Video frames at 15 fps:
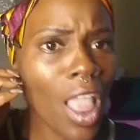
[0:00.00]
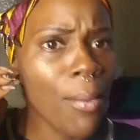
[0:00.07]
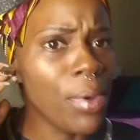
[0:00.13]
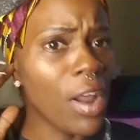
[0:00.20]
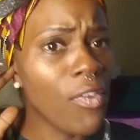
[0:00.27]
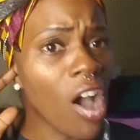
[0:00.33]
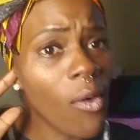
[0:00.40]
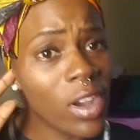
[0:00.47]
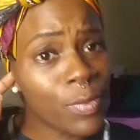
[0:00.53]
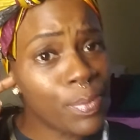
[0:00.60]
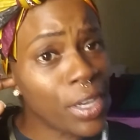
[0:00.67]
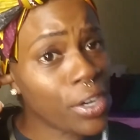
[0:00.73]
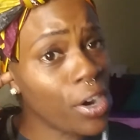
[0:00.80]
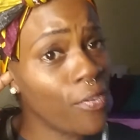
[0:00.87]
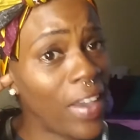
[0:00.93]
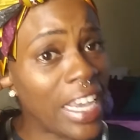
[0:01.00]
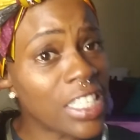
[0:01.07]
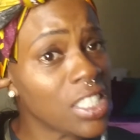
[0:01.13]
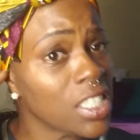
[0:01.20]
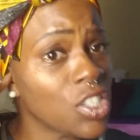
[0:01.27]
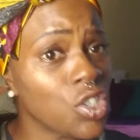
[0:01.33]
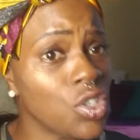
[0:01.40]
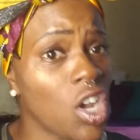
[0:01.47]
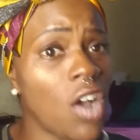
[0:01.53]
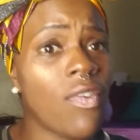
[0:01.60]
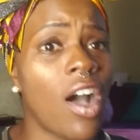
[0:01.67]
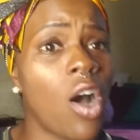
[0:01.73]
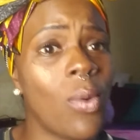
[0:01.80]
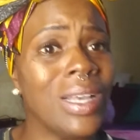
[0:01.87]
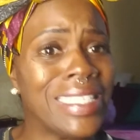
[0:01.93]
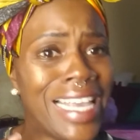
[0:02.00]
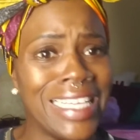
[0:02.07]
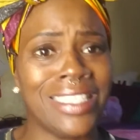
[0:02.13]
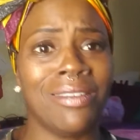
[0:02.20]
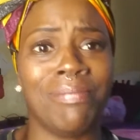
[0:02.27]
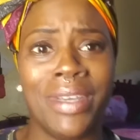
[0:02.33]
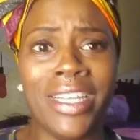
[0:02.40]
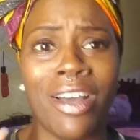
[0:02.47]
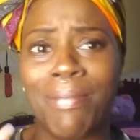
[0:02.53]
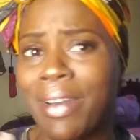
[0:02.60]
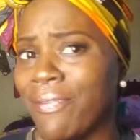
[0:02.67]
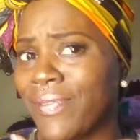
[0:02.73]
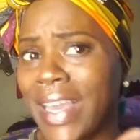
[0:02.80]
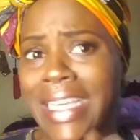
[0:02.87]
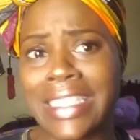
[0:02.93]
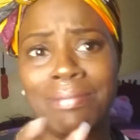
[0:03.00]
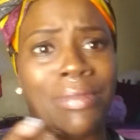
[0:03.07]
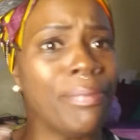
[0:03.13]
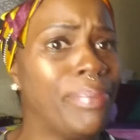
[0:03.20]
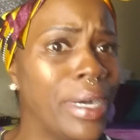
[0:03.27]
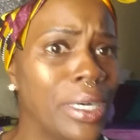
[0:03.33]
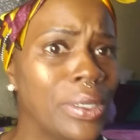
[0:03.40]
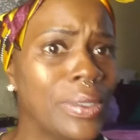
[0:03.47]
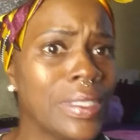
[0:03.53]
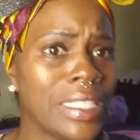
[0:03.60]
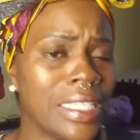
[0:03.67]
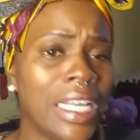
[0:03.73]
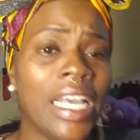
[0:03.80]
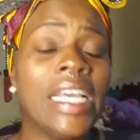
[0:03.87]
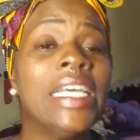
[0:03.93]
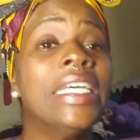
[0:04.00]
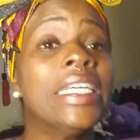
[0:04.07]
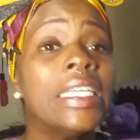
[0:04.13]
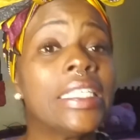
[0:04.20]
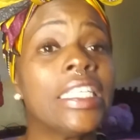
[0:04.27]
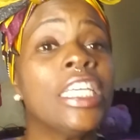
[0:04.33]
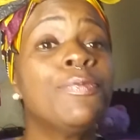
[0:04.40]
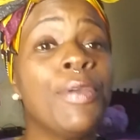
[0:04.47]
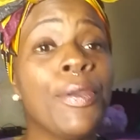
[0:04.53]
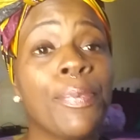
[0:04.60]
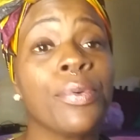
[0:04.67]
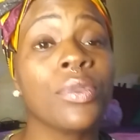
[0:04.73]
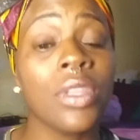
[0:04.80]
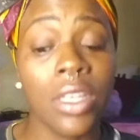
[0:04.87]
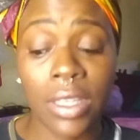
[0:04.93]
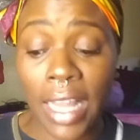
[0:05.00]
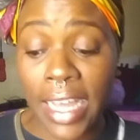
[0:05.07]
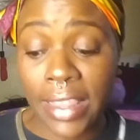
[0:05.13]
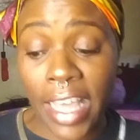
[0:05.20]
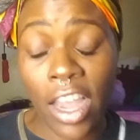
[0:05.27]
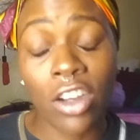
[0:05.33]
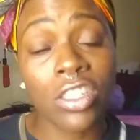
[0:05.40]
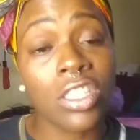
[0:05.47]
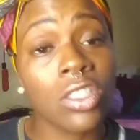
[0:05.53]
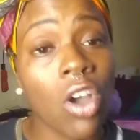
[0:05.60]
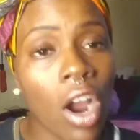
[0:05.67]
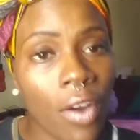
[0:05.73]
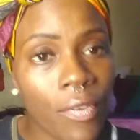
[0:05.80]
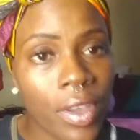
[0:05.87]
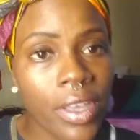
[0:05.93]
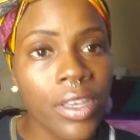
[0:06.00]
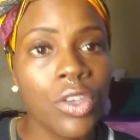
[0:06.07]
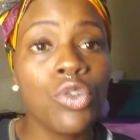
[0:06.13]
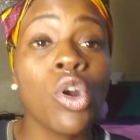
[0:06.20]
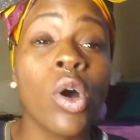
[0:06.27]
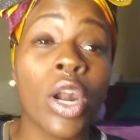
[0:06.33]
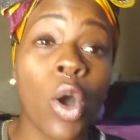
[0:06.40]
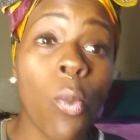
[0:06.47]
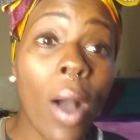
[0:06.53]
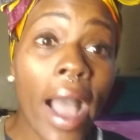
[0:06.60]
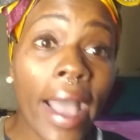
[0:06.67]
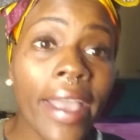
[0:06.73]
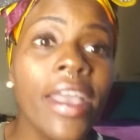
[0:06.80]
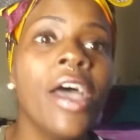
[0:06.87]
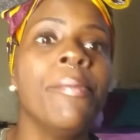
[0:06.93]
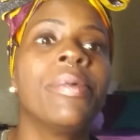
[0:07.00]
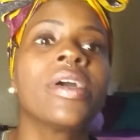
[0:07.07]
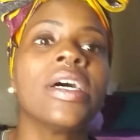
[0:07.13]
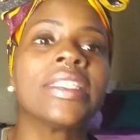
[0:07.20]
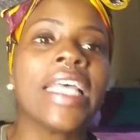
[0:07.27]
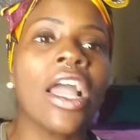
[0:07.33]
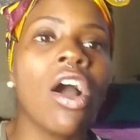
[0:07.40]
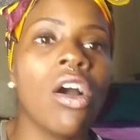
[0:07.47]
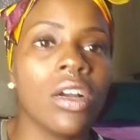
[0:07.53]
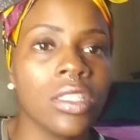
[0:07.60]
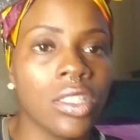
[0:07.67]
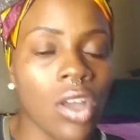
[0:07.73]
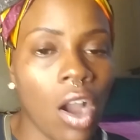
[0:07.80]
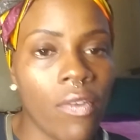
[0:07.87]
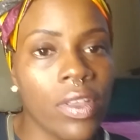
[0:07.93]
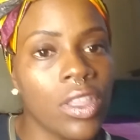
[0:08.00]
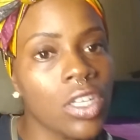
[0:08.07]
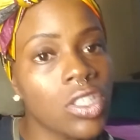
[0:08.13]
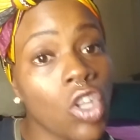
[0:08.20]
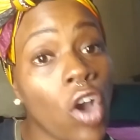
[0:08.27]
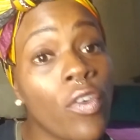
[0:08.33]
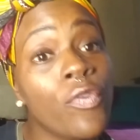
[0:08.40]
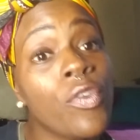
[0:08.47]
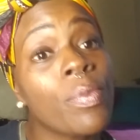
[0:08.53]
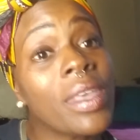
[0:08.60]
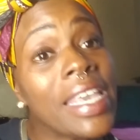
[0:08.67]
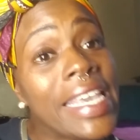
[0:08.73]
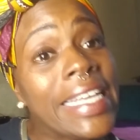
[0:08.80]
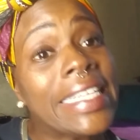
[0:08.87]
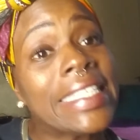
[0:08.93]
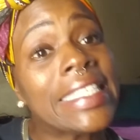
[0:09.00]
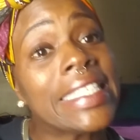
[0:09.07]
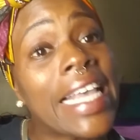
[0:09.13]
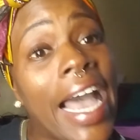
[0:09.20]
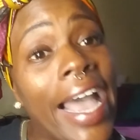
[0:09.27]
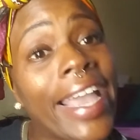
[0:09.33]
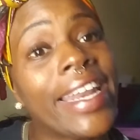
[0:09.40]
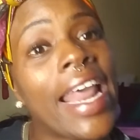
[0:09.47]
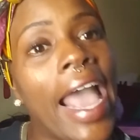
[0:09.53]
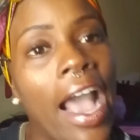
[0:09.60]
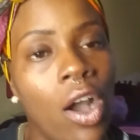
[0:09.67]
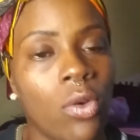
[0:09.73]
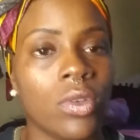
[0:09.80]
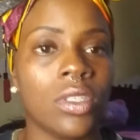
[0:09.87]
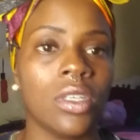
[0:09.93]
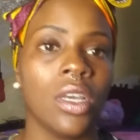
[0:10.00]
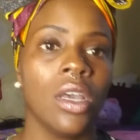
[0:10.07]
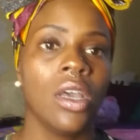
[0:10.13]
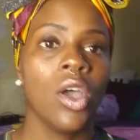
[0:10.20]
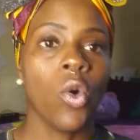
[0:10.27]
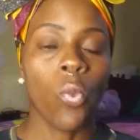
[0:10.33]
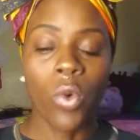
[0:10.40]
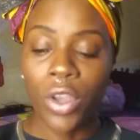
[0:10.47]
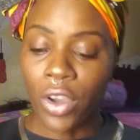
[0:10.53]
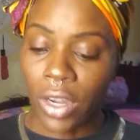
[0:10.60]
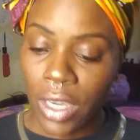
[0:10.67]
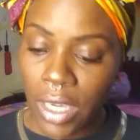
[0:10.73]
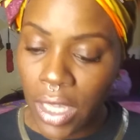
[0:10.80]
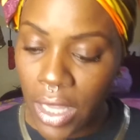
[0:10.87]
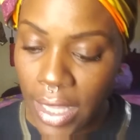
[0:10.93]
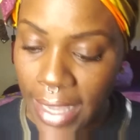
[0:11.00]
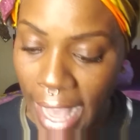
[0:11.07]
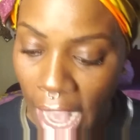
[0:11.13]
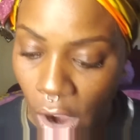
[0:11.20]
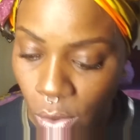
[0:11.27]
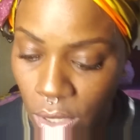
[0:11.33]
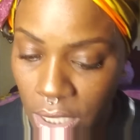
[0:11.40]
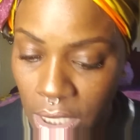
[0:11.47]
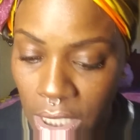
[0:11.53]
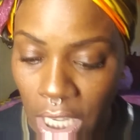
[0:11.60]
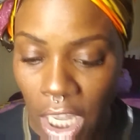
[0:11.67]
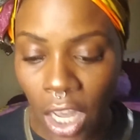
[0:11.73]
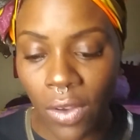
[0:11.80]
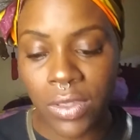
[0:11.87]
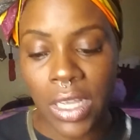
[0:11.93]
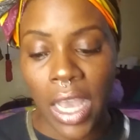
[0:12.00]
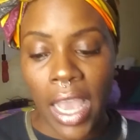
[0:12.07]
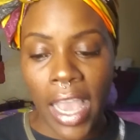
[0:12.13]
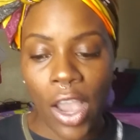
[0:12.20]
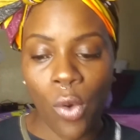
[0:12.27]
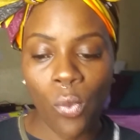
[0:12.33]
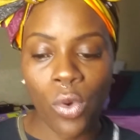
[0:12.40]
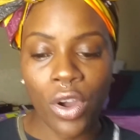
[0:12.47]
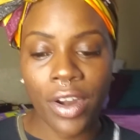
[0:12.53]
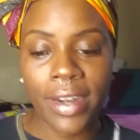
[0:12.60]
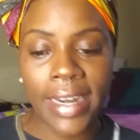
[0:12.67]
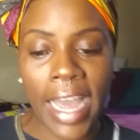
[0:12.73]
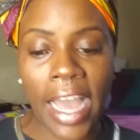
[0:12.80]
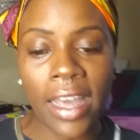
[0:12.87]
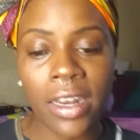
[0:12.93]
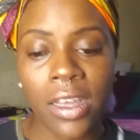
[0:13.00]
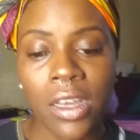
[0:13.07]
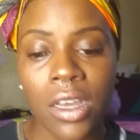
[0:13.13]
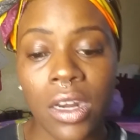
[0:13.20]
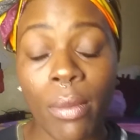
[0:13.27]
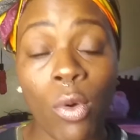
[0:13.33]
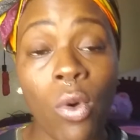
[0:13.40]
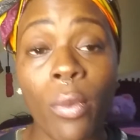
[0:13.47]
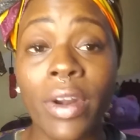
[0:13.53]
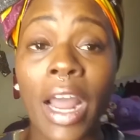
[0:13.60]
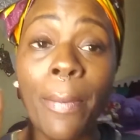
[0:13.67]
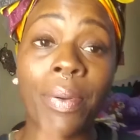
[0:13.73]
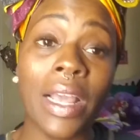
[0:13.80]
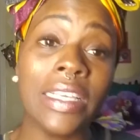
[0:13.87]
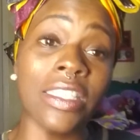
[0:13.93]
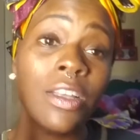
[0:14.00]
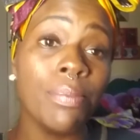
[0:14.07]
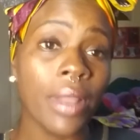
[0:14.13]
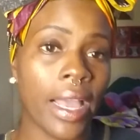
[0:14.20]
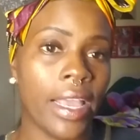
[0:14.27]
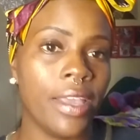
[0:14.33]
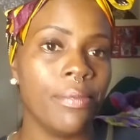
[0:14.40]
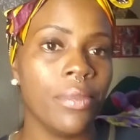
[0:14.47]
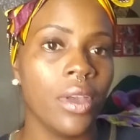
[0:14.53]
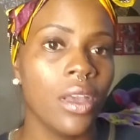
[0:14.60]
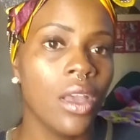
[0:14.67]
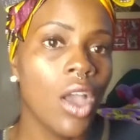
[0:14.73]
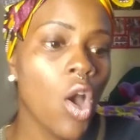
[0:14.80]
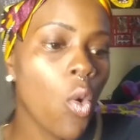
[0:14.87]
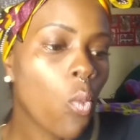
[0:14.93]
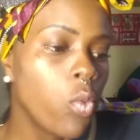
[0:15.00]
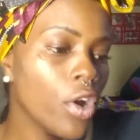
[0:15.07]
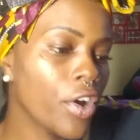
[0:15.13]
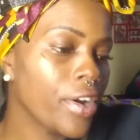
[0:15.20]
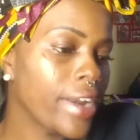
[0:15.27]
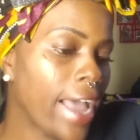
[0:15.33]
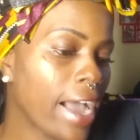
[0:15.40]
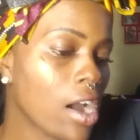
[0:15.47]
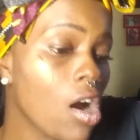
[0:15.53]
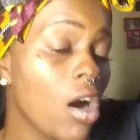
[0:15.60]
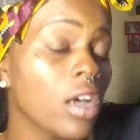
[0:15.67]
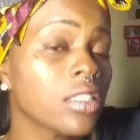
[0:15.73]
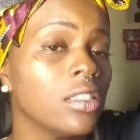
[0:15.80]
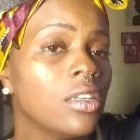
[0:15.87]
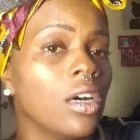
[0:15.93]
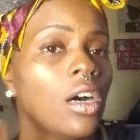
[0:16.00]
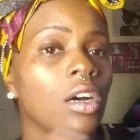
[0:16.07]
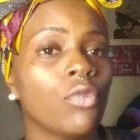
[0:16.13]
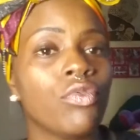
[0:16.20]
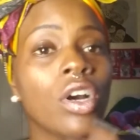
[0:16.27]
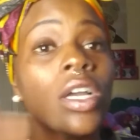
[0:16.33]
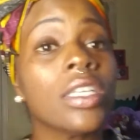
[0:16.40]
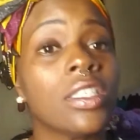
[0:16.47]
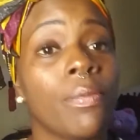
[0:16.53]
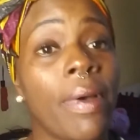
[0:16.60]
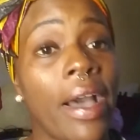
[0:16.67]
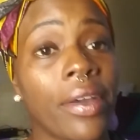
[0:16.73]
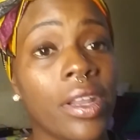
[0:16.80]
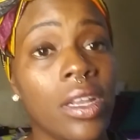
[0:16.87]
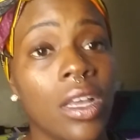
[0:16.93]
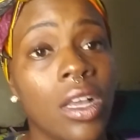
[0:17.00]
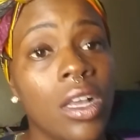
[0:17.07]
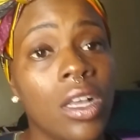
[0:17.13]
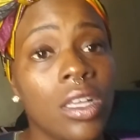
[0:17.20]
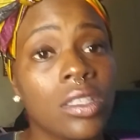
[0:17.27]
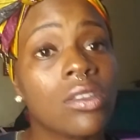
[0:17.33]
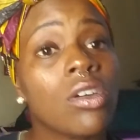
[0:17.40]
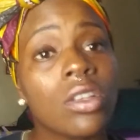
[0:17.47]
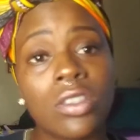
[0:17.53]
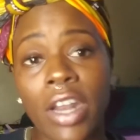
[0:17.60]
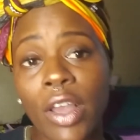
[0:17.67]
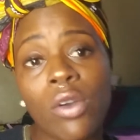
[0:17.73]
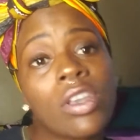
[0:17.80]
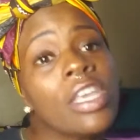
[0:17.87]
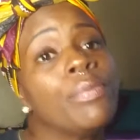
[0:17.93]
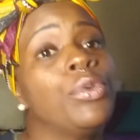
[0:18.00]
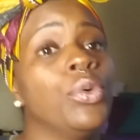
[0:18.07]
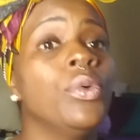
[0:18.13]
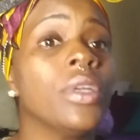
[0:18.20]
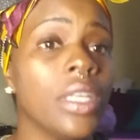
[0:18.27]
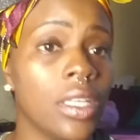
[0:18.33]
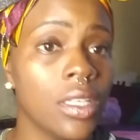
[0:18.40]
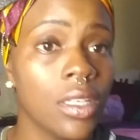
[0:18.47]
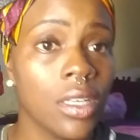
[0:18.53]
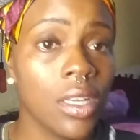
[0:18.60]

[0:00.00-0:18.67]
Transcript: But I've always been curvaceous. You know, I've always had some meat on my face and my bones. And these people look like they are starving. You don't know why? Because they are starving. They're starving from the inside out. We are killing ourselves. And we're not, number one, we're not placing the blame. We're not causing a ruckus about it. So they're going to keep doing it.